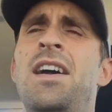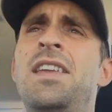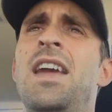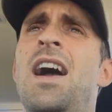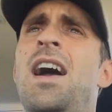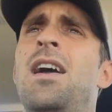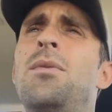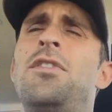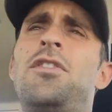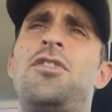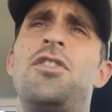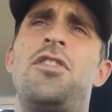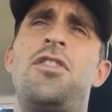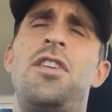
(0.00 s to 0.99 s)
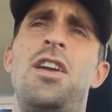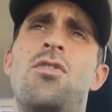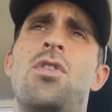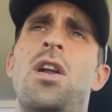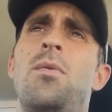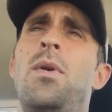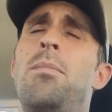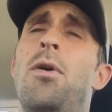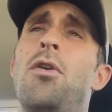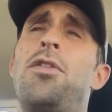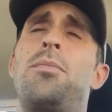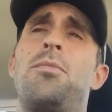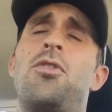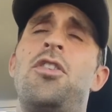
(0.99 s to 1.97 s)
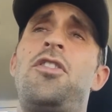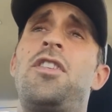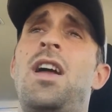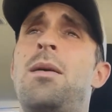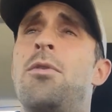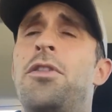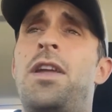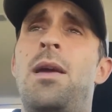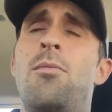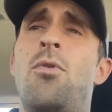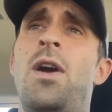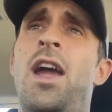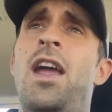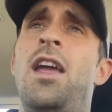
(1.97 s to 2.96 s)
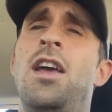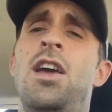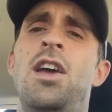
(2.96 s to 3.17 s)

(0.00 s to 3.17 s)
Yeah, it was just incredible. Chris and I both came away